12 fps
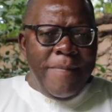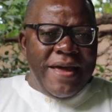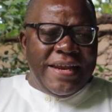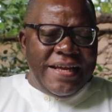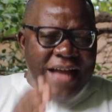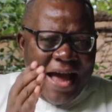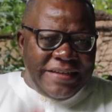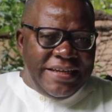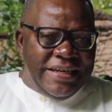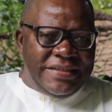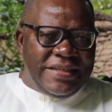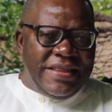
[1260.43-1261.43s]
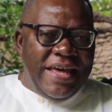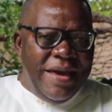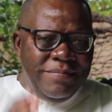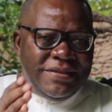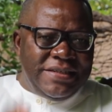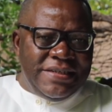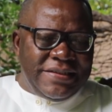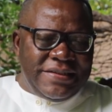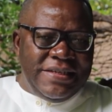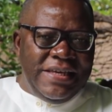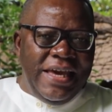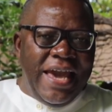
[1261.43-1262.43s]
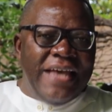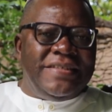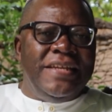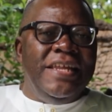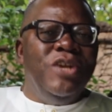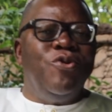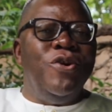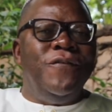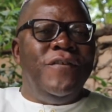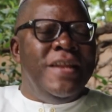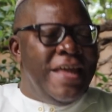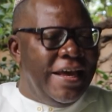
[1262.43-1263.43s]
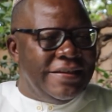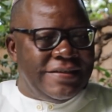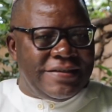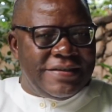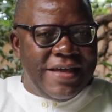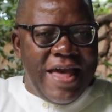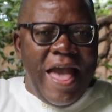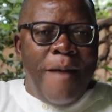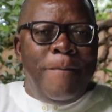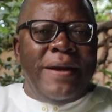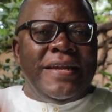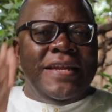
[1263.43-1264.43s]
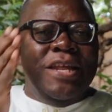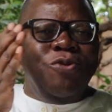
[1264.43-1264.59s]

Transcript: regarded the MDC as an inconvenience, but an